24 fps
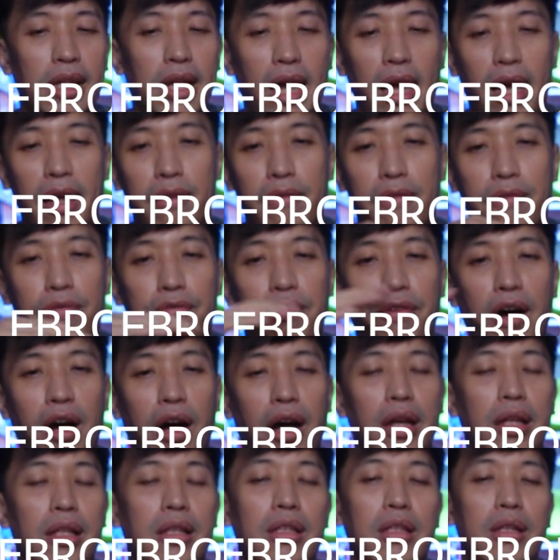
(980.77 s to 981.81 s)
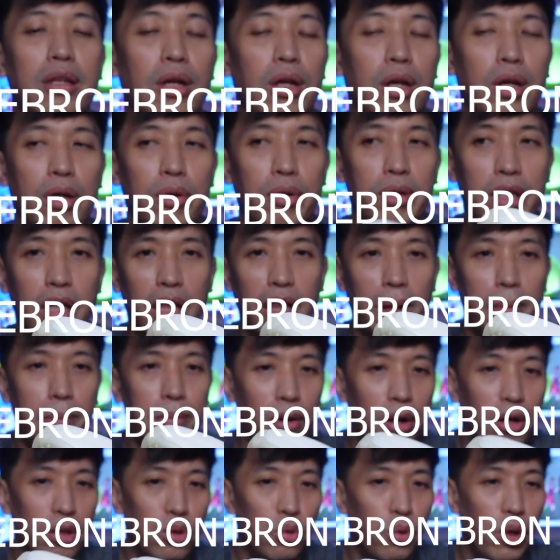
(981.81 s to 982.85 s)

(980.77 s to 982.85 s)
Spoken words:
I had fun with the LeBron